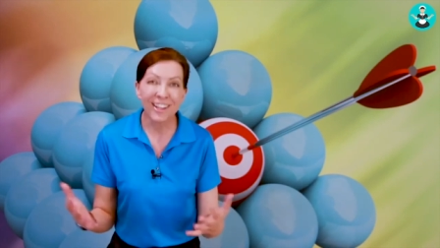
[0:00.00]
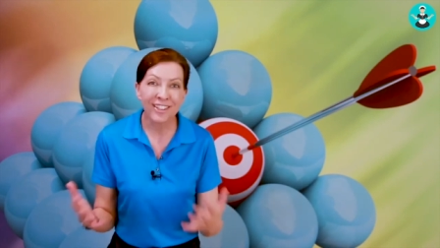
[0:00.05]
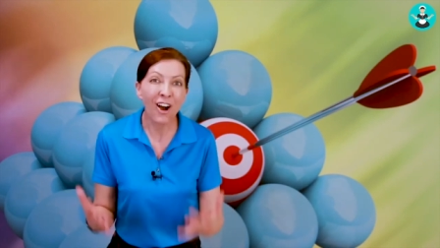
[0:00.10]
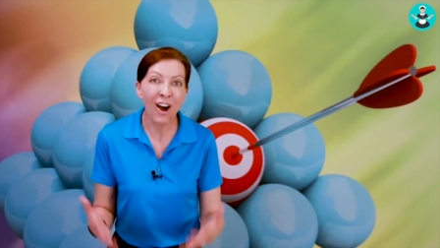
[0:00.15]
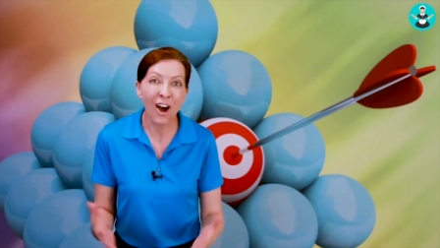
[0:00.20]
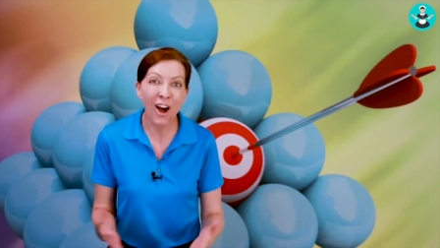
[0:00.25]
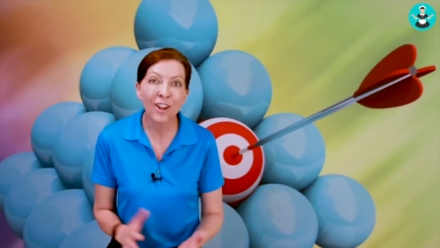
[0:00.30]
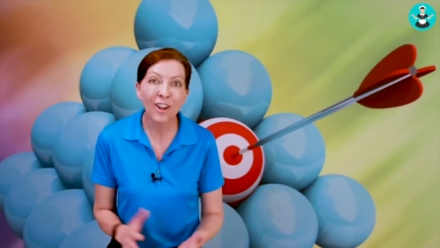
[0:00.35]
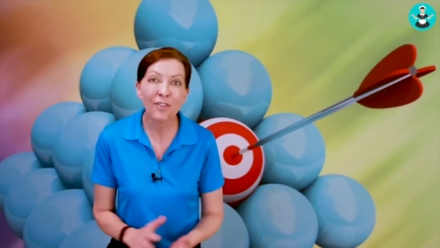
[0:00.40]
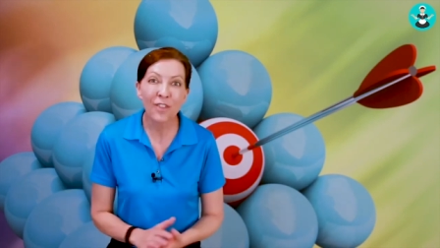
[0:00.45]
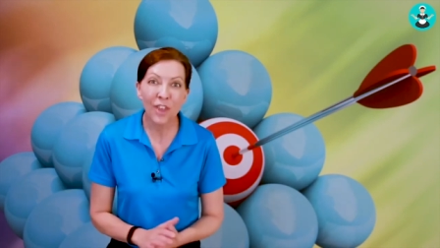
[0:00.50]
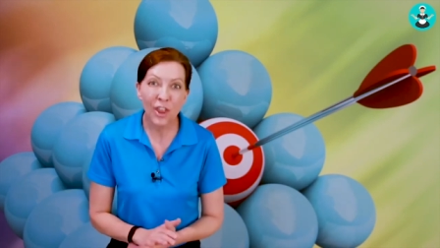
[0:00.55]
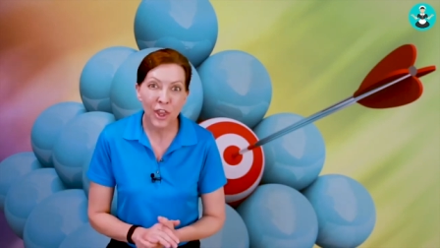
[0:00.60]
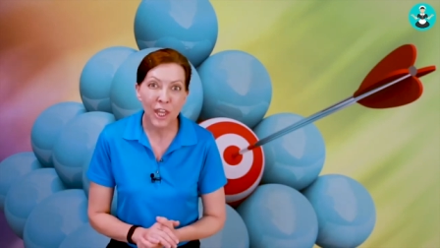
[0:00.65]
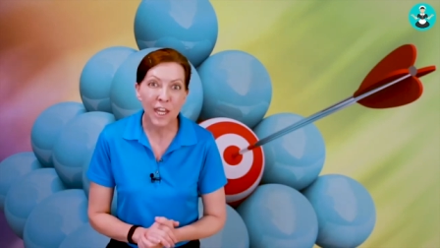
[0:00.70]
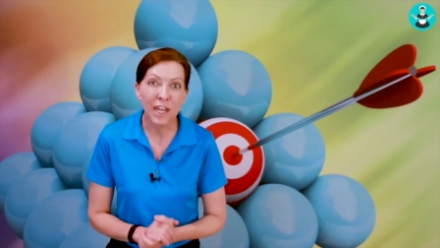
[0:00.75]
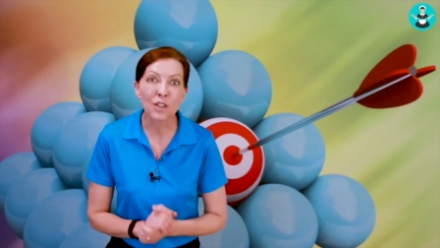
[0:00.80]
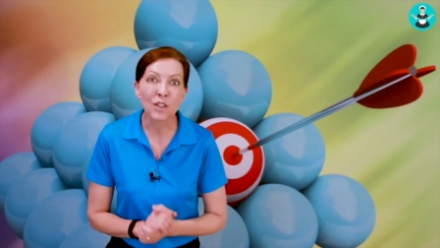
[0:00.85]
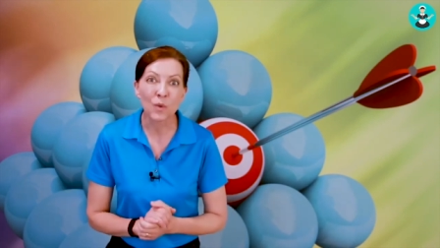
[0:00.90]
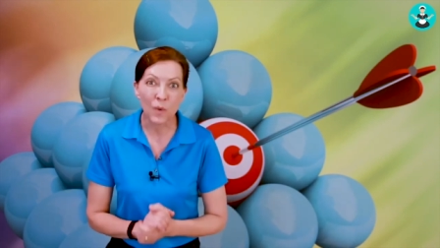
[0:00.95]
It's all of the
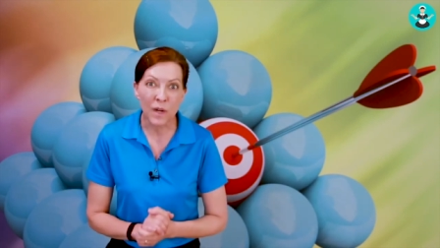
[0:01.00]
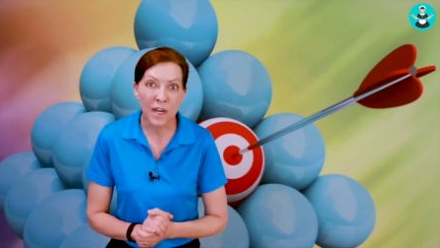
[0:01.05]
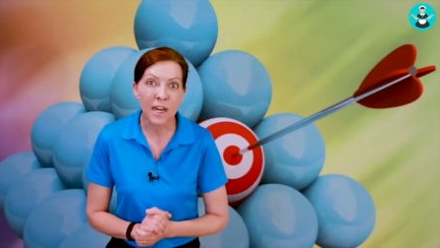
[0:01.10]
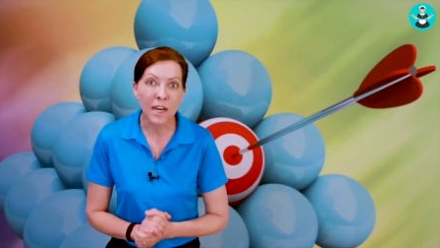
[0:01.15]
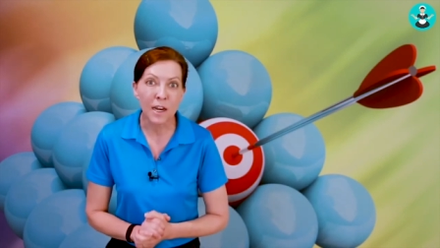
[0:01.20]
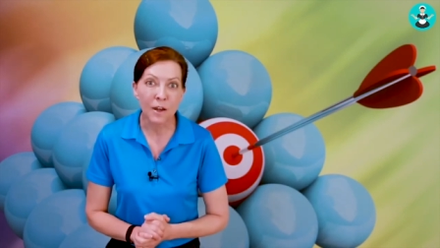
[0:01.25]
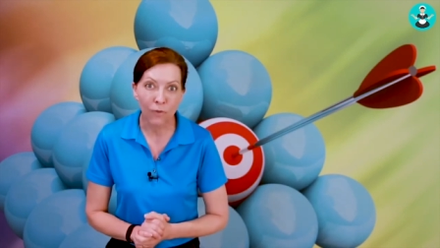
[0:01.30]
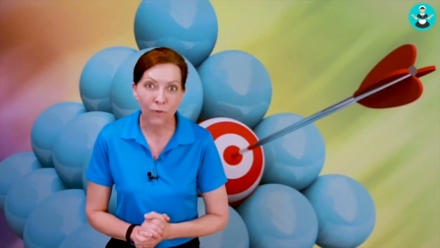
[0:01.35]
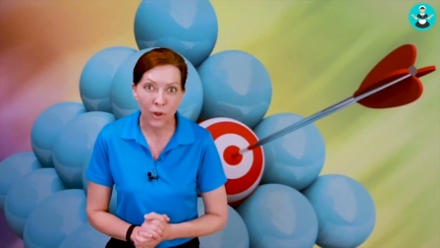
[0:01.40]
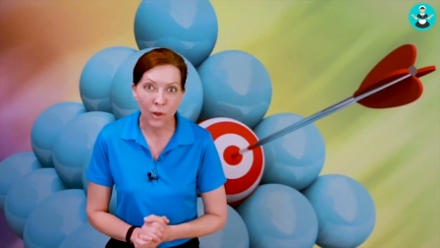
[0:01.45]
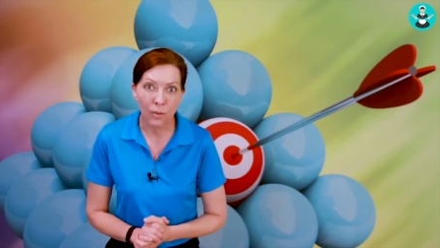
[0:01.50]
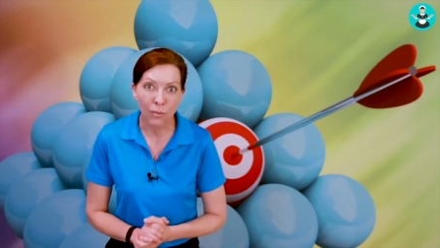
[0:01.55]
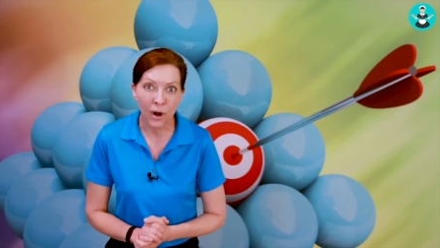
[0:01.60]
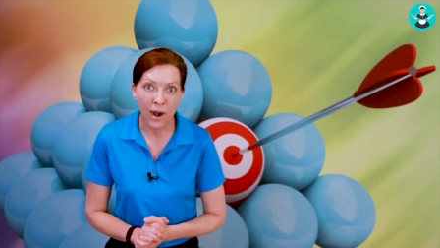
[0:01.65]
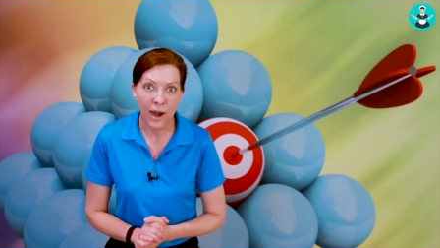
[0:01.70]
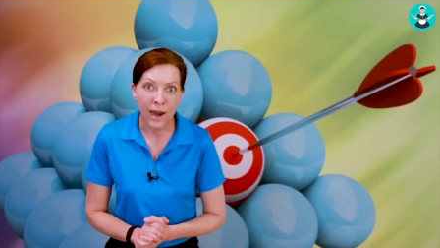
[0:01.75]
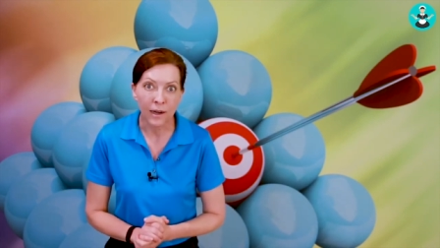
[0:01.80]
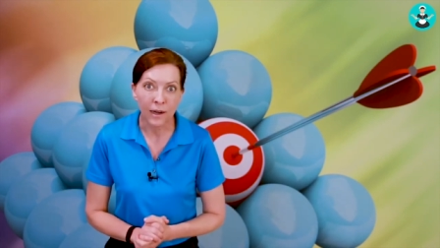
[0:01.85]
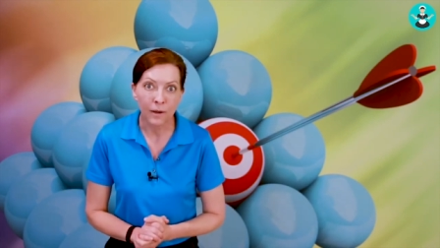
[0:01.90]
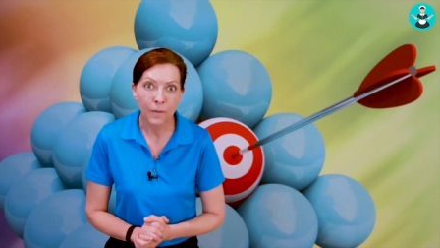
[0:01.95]
things we need for the
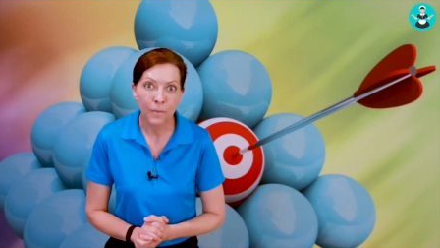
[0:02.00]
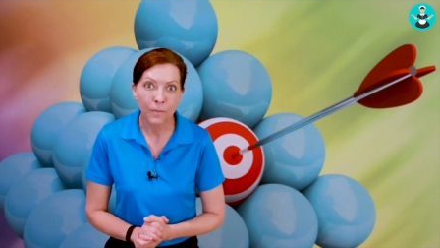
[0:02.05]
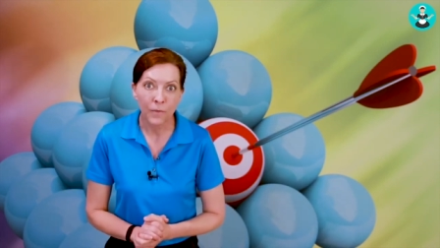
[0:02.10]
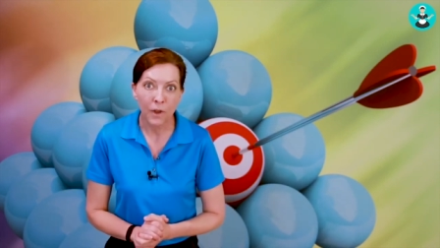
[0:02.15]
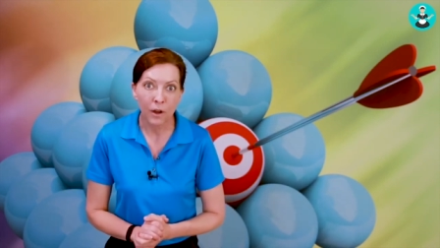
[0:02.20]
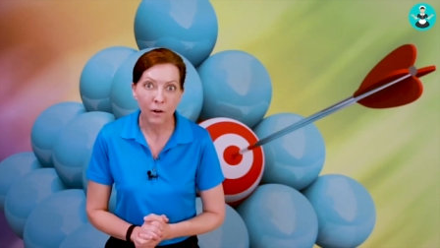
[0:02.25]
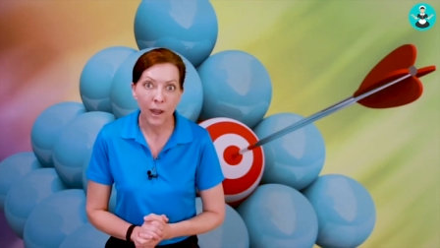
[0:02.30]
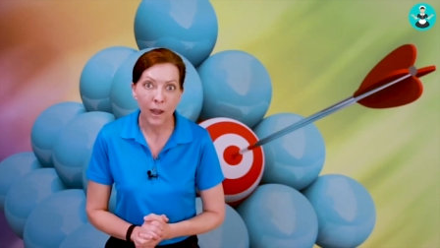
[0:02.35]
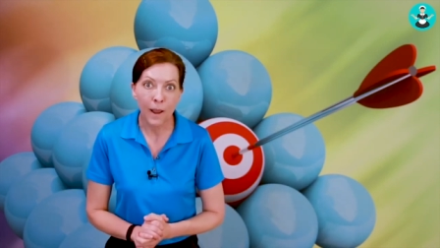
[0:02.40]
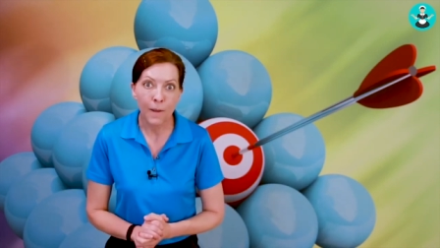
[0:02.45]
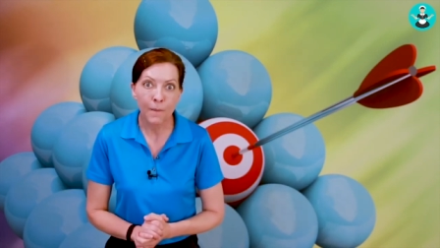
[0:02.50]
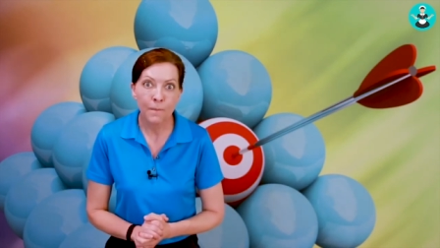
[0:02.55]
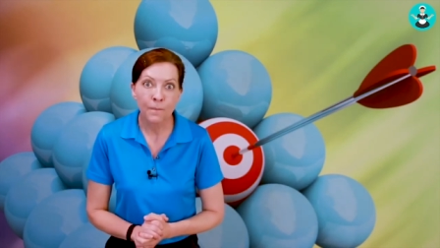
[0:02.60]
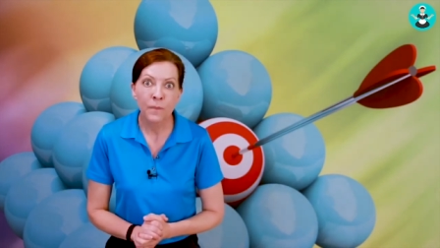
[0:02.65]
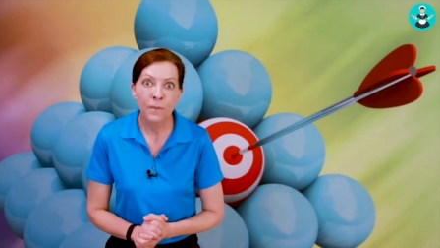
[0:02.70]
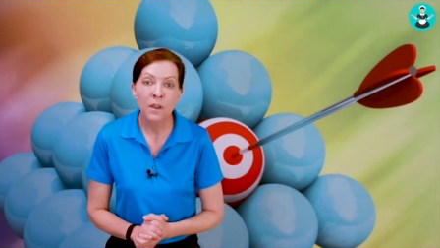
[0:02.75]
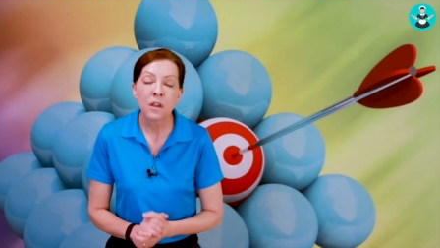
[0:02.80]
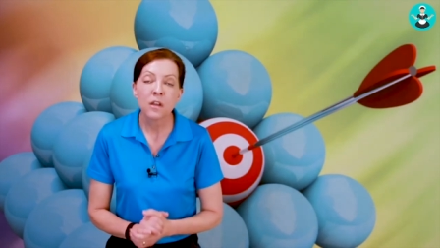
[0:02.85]
brand, okay?